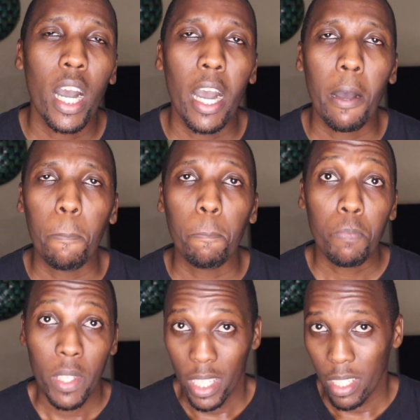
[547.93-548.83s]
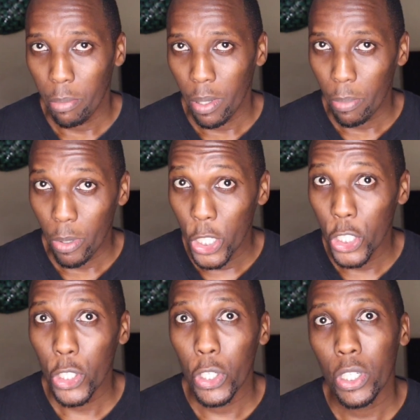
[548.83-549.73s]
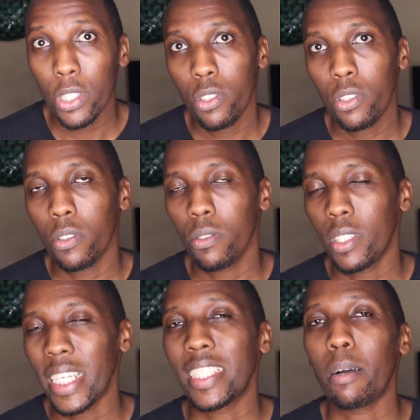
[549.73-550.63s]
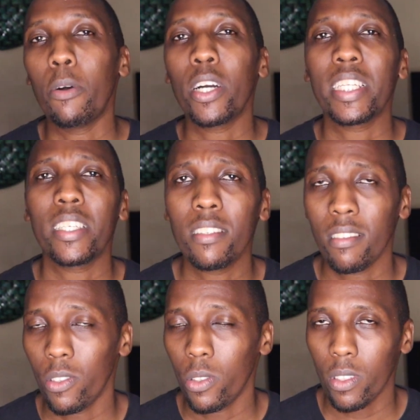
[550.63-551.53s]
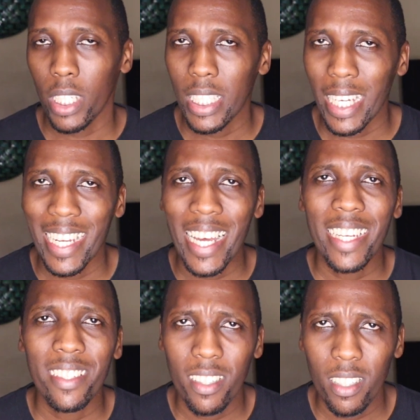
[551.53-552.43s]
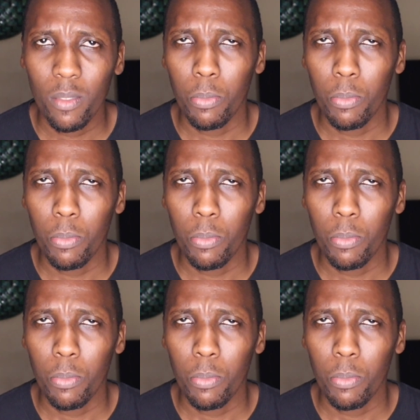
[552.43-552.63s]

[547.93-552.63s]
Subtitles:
data preparation, to data modeling or data analysis,